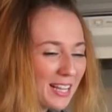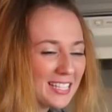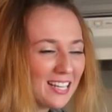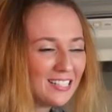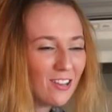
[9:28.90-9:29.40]

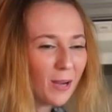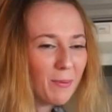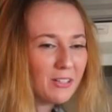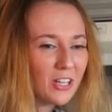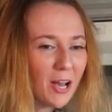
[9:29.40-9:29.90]
let's not talk
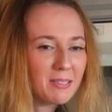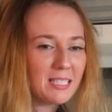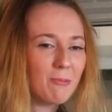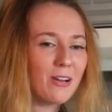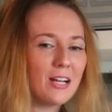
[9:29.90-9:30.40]
about jobs
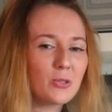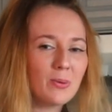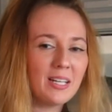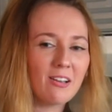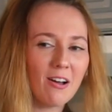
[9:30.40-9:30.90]
because I'm
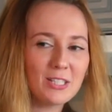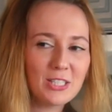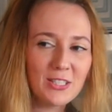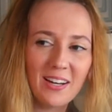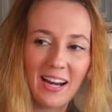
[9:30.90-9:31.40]
graduating college
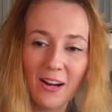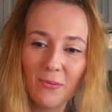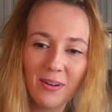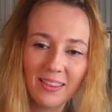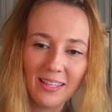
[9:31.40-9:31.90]
soon and I
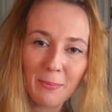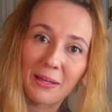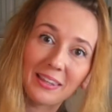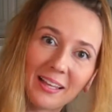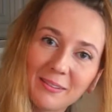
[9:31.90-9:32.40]
don't want to think
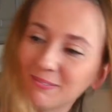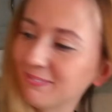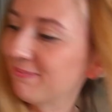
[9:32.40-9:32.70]
about that.